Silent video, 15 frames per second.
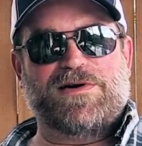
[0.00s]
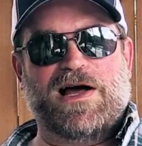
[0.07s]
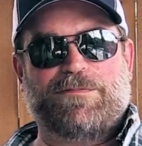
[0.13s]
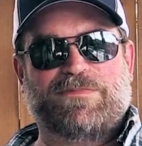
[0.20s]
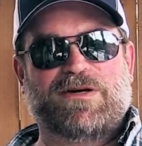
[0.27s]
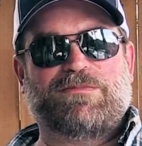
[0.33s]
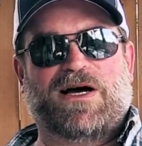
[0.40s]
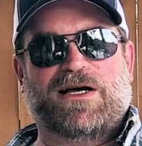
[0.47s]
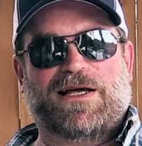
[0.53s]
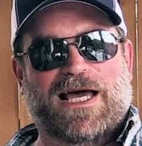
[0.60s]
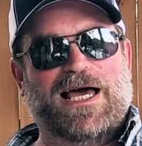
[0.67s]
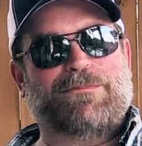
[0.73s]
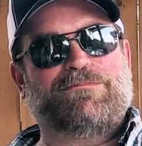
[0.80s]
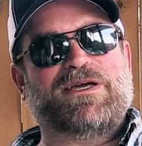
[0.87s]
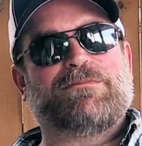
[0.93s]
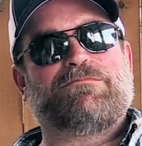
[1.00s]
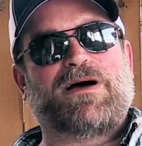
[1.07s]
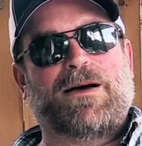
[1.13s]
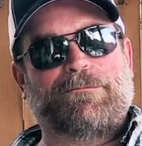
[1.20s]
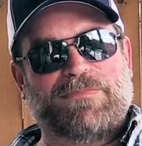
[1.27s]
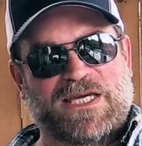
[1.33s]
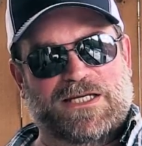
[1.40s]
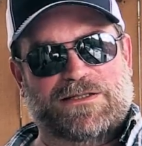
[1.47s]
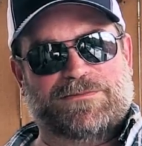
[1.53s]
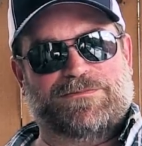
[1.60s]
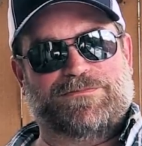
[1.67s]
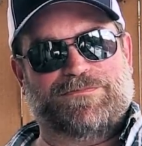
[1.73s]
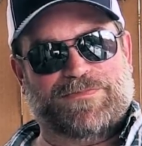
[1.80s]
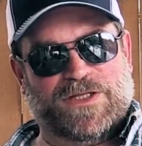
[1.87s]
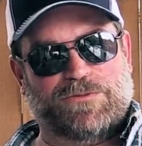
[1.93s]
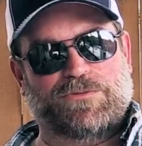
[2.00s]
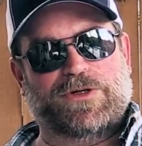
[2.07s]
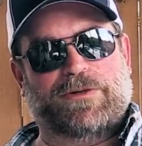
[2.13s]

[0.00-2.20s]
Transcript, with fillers: That'd be my meat, the